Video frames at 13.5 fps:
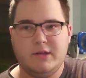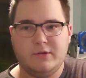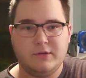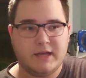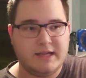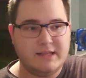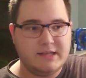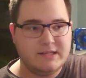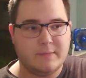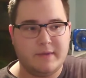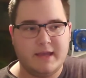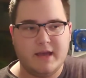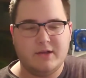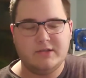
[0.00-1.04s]
cutting to
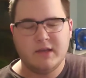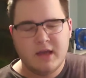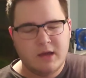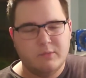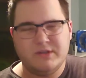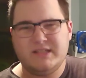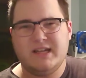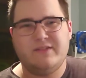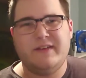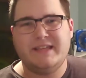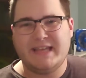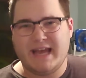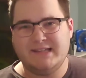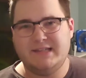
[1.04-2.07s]
something else was done
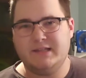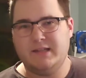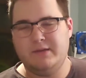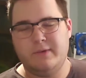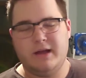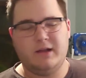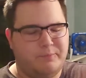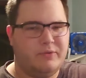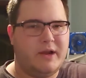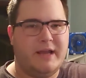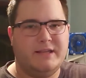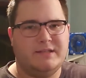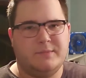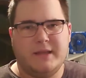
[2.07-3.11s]
fantastically well.
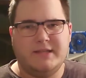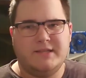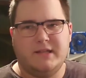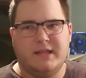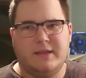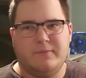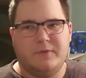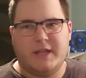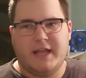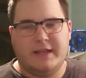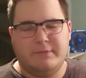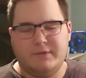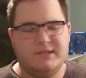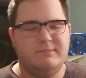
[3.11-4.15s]
Praise instantly for that.
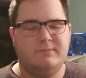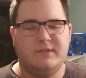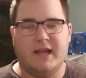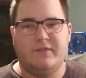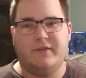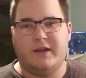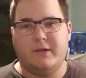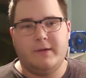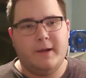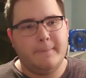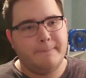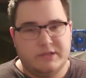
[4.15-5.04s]
It was done very well.